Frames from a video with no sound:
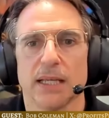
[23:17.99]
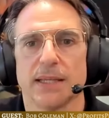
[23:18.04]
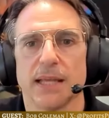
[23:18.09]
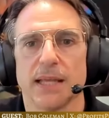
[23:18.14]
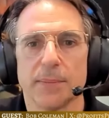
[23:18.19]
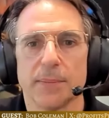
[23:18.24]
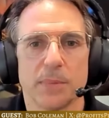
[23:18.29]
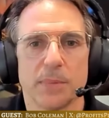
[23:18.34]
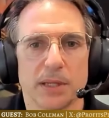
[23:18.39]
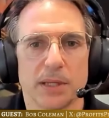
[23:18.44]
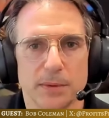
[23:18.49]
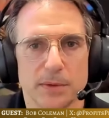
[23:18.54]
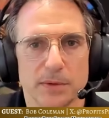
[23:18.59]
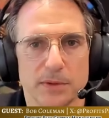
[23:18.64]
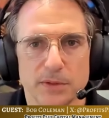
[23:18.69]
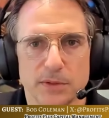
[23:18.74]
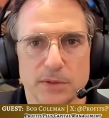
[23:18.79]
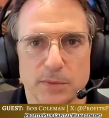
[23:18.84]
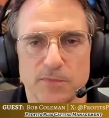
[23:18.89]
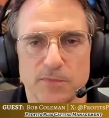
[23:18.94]
they've been
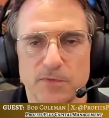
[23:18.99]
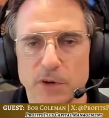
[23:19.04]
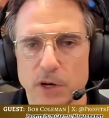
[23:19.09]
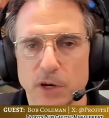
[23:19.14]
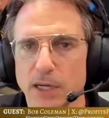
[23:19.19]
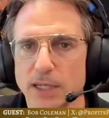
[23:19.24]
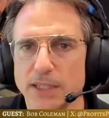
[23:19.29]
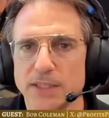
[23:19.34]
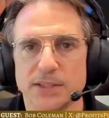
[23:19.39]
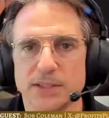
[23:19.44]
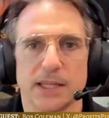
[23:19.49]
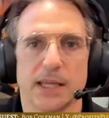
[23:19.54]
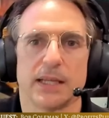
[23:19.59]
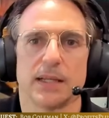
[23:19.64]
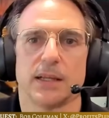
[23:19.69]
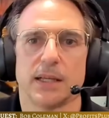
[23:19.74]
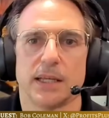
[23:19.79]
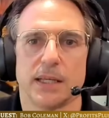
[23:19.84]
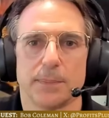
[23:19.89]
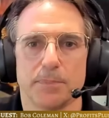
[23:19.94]
very
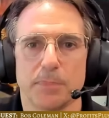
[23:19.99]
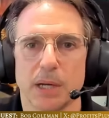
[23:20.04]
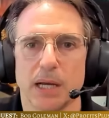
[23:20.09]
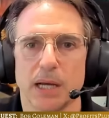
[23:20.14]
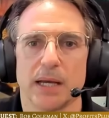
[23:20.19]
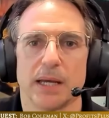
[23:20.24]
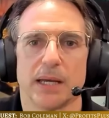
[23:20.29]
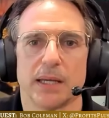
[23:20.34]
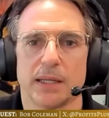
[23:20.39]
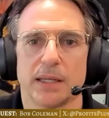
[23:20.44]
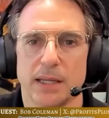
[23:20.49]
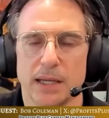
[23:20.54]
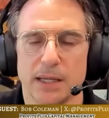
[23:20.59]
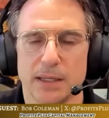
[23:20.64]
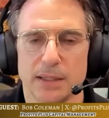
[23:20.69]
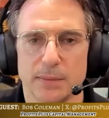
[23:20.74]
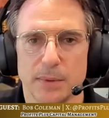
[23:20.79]
steadily buying